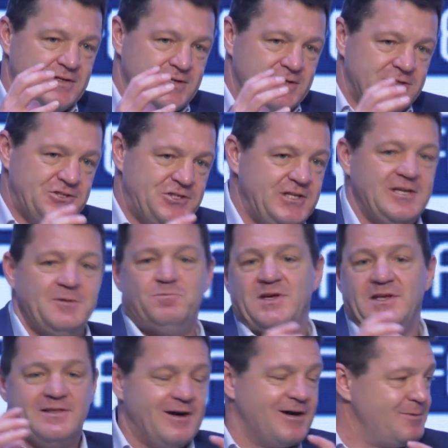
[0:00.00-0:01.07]

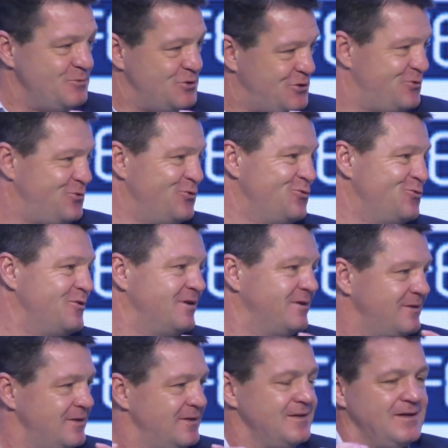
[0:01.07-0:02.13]
GDP times 2
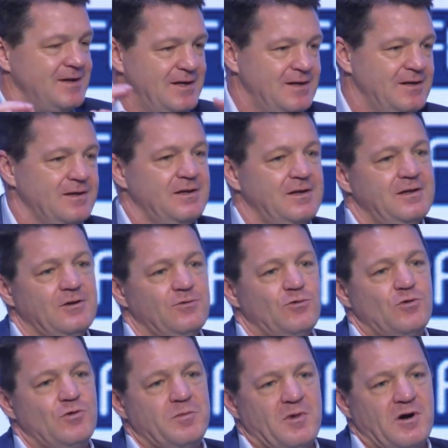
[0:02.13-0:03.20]
in a
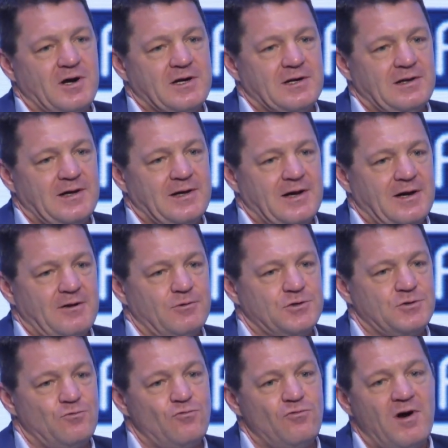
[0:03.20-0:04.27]
growing market like
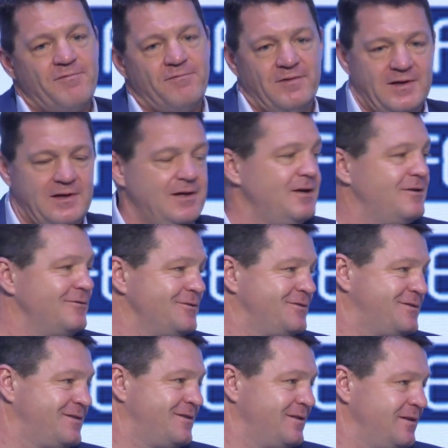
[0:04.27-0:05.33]
ours roughly equals
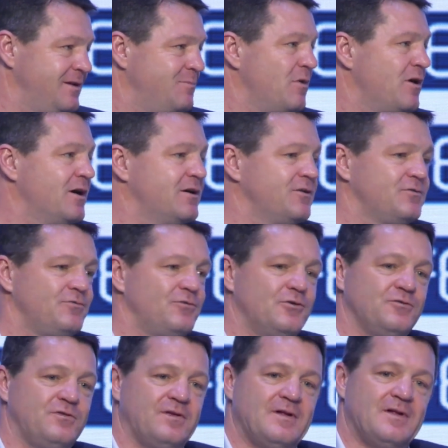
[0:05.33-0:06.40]
the market
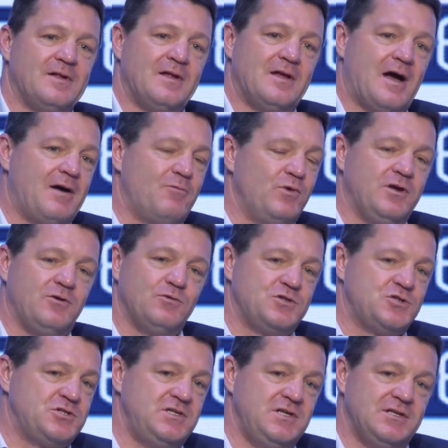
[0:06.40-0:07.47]
growth. And we could
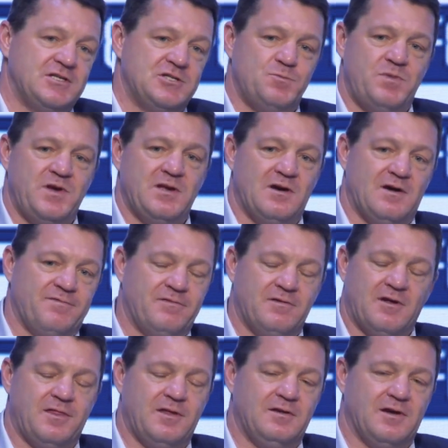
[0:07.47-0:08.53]
see the spin-off, and
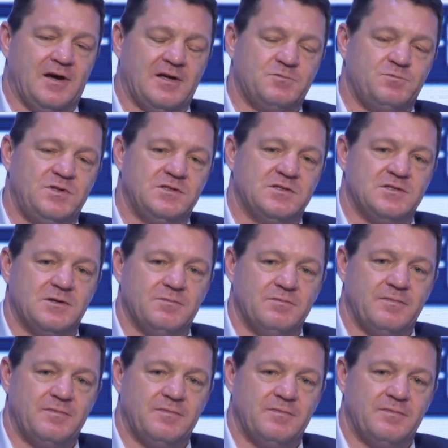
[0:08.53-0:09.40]
I think there has been some